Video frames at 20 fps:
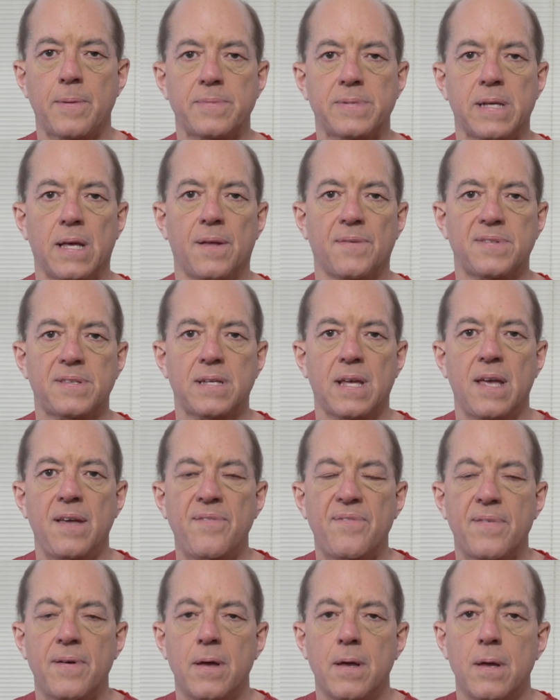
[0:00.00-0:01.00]
themselves
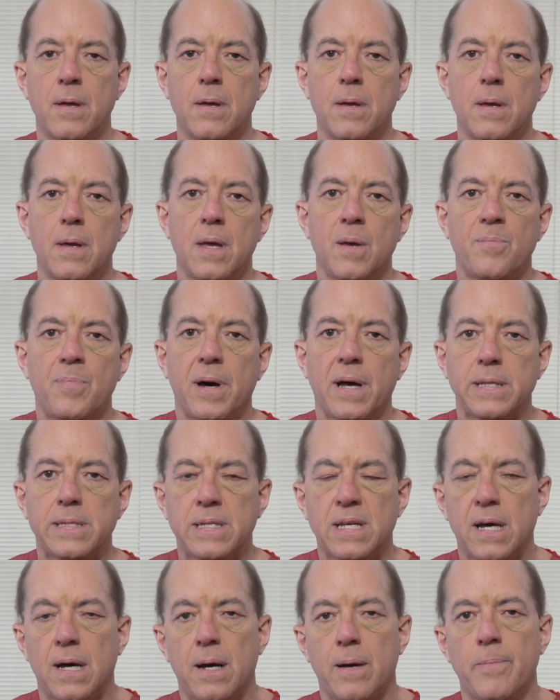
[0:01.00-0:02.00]
safe.
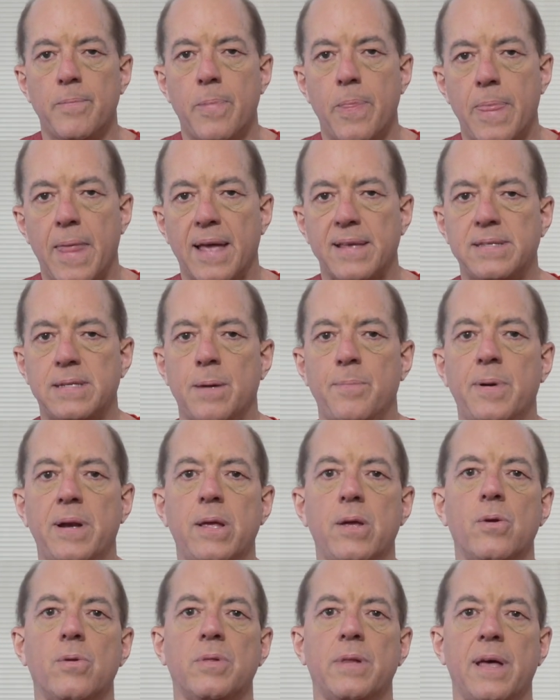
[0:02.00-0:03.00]
But as
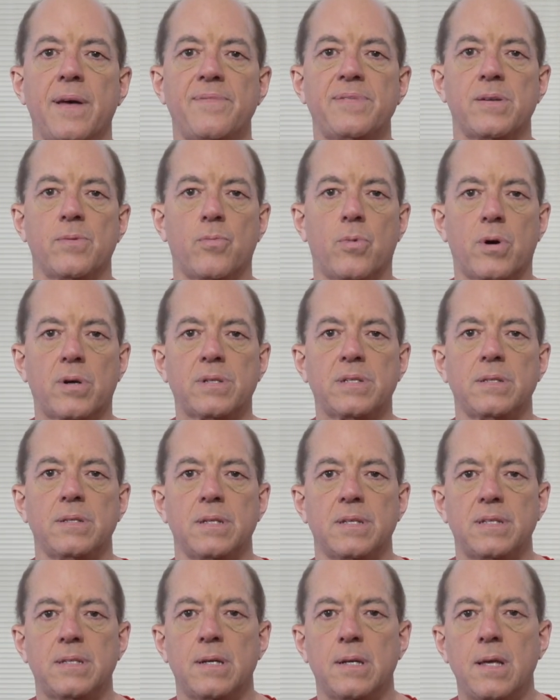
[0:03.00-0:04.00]
somebody who lives and works
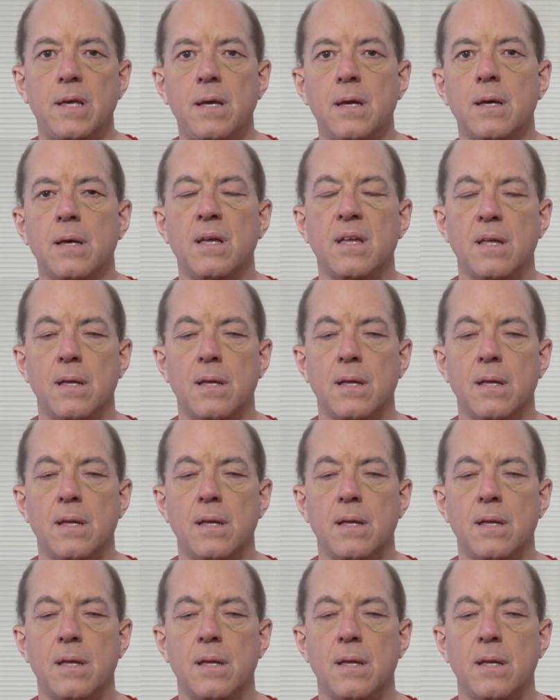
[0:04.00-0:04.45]
in the city,